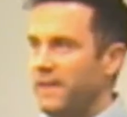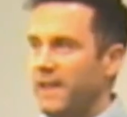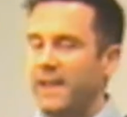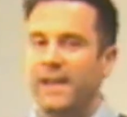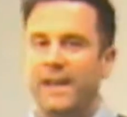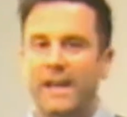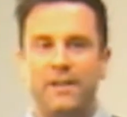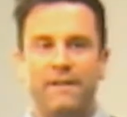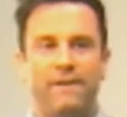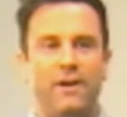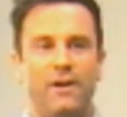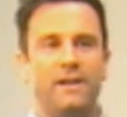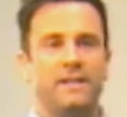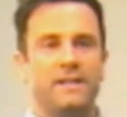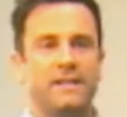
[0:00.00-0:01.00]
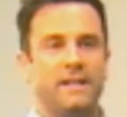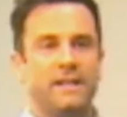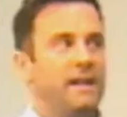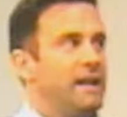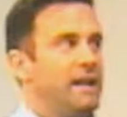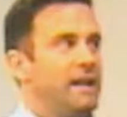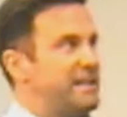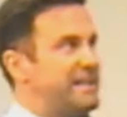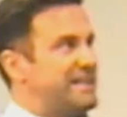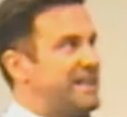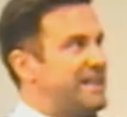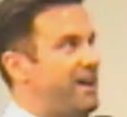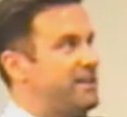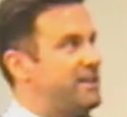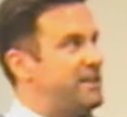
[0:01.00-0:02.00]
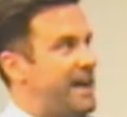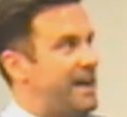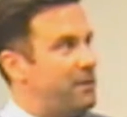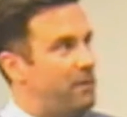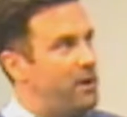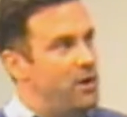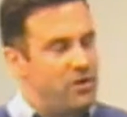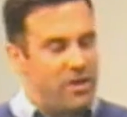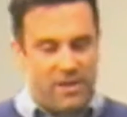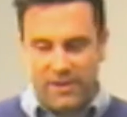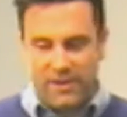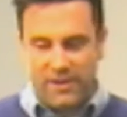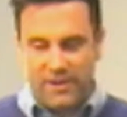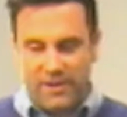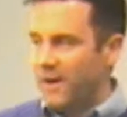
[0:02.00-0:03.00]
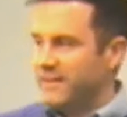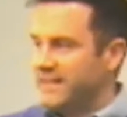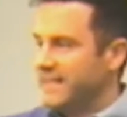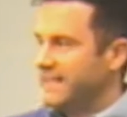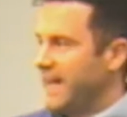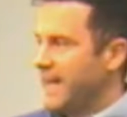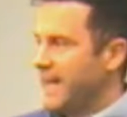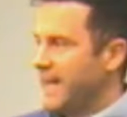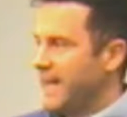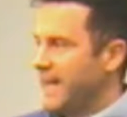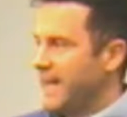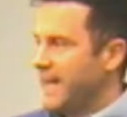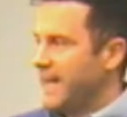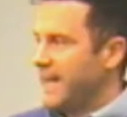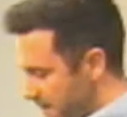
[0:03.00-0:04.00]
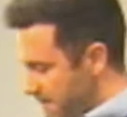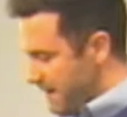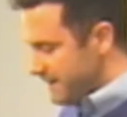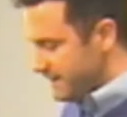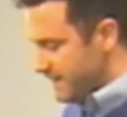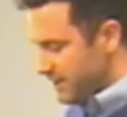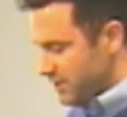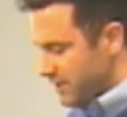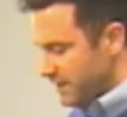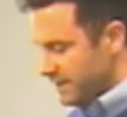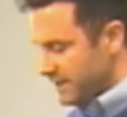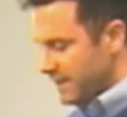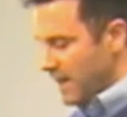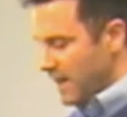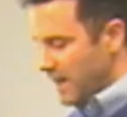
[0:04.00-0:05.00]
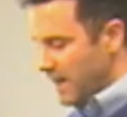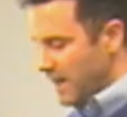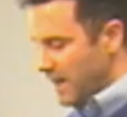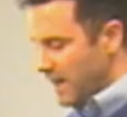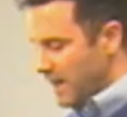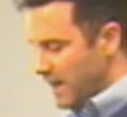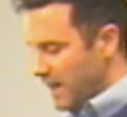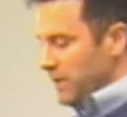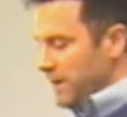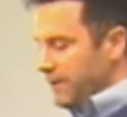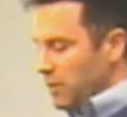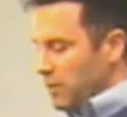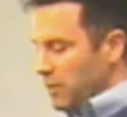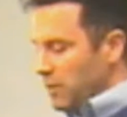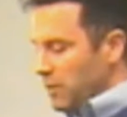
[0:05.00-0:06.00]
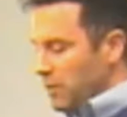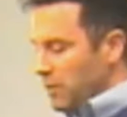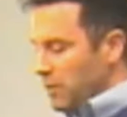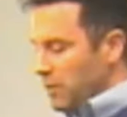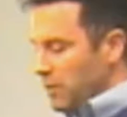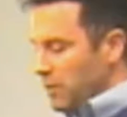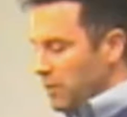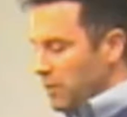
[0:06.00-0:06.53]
have the, the first, just a title slide up. Who do you think you are is the title of my message. And we live in a world